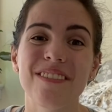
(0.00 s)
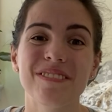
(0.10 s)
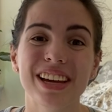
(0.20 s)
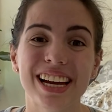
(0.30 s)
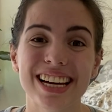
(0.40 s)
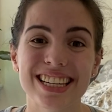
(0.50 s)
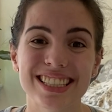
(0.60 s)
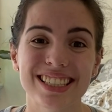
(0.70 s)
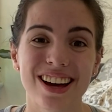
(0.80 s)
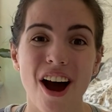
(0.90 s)

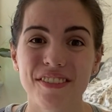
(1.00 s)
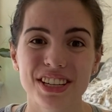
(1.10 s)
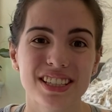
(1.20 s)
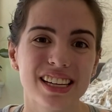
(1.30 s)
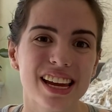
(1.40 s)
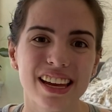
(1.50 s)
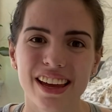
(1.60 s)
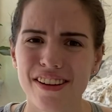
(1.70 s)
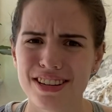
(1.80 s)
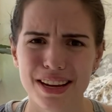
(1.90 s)
because
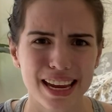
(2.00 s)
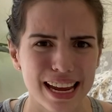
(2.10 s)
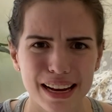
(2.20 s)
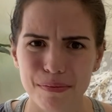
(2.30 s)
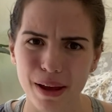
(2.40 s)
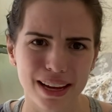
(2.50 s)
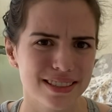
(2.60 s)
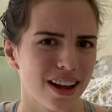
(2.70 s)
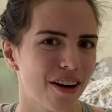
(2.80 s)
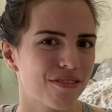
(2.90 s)
obviously to eat and make
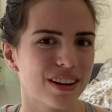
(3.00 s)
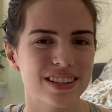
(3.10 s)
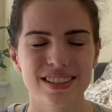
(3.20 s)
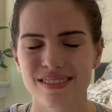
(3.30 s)
stuff and